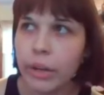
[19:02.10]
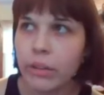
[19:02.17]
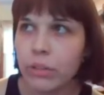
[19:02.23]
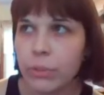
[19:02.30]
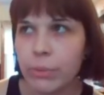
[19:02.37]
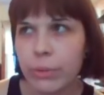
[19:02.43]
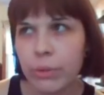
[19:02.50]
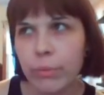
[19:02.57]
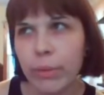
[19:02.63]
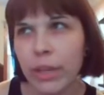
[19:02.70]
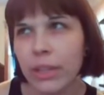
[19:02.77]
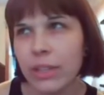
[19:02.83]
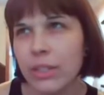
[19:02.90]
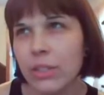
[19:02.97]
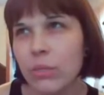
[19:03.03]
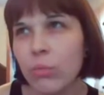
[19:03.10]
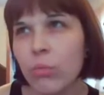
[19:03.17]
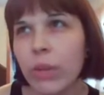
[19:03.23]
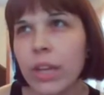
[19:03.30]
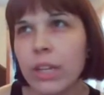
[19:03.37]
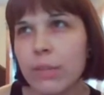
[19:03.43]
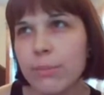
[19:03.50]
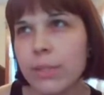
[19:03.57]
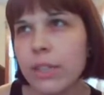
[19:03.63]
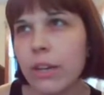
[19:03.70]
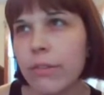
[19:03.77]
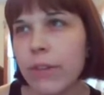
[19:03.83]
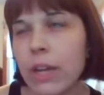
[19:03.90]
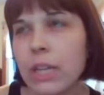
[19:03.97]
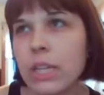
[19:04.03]
else was on my list? Random
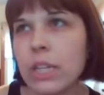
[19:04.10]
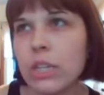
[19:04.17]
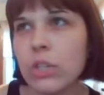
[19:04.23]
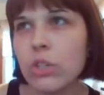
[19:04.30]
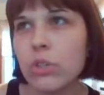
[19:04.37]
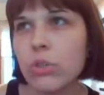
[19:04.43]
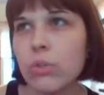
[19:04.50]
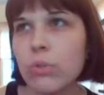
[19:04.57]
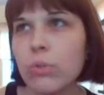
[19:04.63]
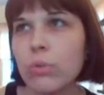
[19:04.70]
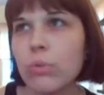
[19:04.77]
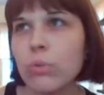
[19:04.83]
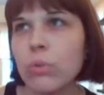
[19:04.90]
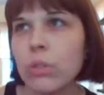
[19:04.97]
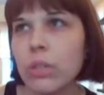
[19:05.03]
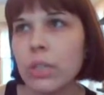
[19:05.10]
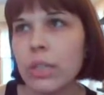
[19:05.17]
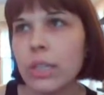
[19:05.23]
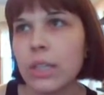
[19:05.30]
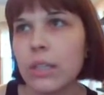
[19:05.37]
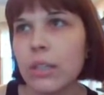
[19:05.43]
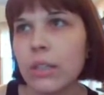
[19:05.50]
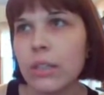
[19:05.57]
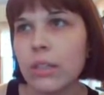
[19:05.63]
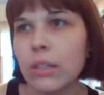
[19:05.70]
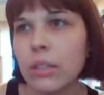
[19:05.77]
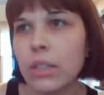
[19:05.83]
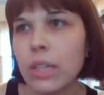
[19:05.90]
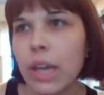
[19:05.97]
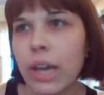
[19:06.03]
stuff. I need to
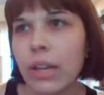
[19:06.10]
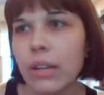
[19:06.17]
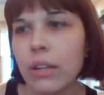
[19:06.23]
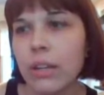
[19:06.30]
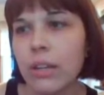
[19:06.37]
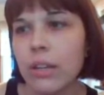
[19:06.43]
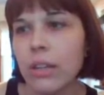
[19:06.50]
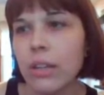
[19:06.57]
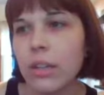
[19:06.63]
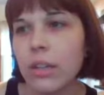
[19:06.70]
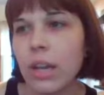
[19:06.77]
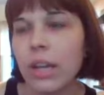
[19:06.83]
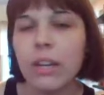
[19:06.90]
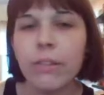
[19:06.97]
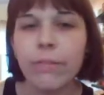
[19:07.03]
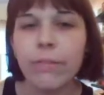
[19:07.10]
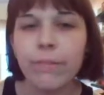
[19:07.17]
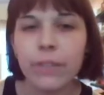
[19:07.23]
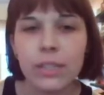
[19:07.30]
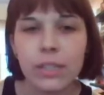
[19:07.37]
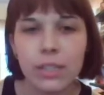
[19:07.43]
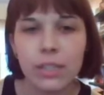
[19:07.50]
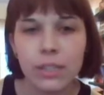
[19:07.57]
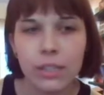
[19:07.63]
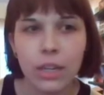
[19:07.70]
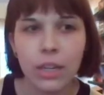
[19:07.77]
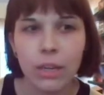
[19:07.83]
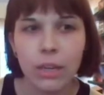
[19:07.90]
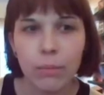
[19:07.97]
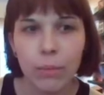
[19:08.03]
fix the
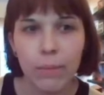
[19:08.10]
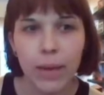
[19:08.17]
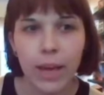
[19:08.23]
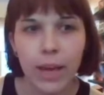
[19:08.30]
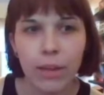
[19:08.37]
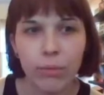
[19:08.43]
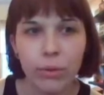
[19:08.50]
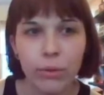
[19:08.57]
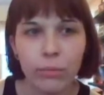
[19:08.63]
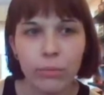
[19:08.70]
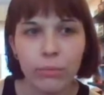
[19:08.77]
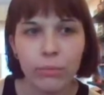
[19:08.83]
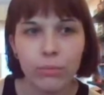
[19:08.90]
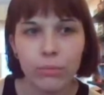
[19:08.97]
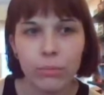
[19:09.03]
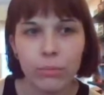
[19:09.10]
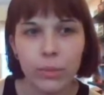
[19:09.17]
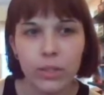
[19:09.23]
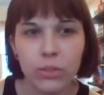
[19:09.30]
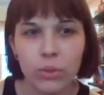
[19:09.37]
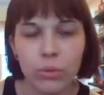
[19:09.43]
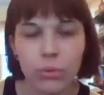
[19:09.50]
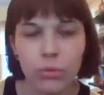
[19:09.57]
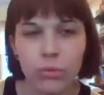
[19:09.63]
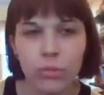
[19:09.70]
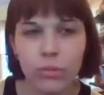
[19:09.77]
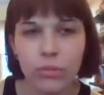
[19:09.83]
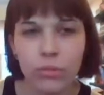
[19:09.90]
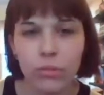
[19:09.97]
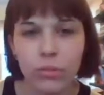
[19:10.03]
sink in my bathroom, but I don't
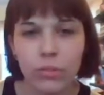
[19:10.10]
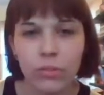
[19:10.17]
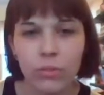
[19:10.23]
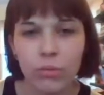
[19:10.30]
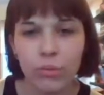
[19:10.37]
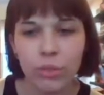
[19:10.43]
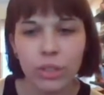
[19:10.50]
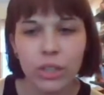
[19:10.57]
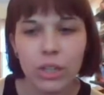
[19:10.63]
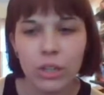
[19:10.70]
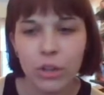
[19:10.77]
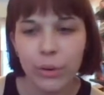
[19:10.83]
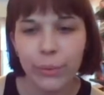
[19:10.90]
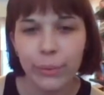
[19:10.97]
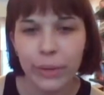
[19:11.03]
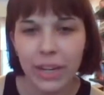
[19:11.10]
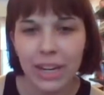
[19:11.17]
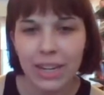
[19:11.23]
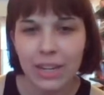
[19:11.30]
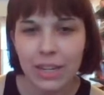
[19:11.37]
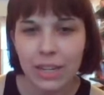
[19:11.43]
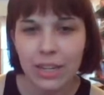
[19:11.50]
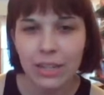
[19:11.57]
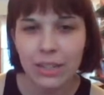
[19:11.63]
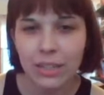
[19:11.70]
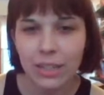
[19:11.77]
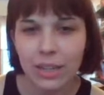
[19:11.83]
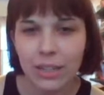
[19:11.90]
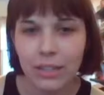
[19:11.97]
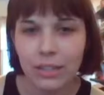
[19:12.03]
really know what I need
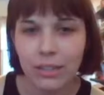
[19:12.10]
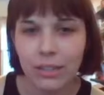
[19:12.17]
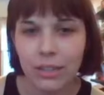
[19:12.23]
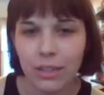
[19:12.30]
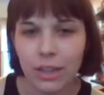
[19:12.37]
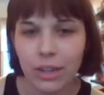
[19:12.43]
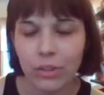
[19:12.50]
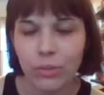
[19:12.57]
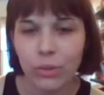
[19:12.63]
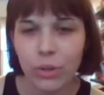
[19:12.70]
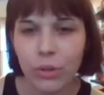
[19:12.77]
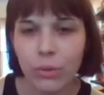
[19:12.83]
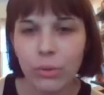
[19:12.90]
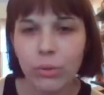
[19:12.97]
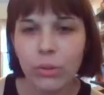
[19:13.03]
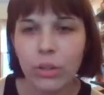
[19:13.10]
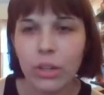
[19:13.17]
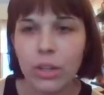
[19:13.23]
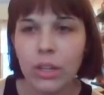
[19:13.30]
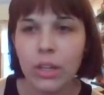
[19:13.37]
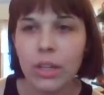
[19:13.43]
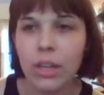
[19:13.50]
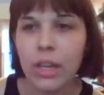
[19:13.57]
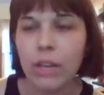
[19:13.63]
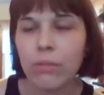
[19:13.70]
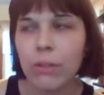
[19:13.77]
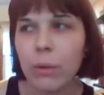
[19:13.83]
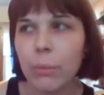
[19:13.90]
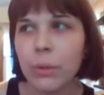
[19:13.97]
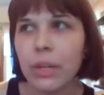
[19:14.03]
yet. I don't know
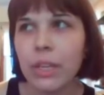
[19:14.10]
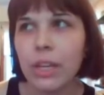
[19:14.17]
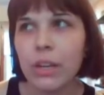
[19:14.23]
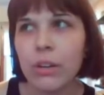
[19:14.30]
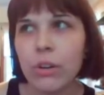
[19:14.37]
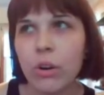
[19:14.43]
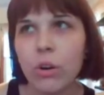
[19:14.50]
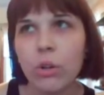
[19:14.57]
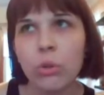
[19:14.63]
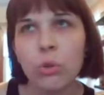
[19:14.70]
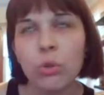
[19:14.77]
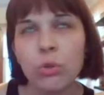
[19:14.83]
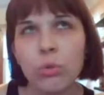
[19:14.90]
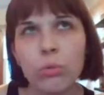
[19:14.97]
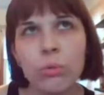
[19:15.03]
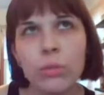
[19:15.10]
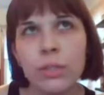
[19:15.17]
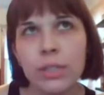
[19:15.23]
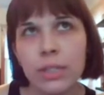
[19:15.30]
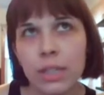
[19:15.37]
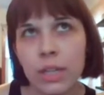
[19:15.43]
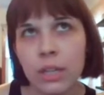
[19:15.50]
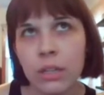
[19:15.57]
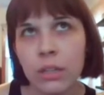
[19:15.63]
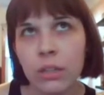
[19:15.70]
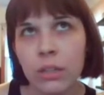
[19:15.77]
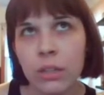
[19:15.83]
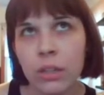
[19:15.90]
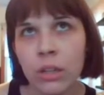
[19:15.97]
if I want to get an all new sink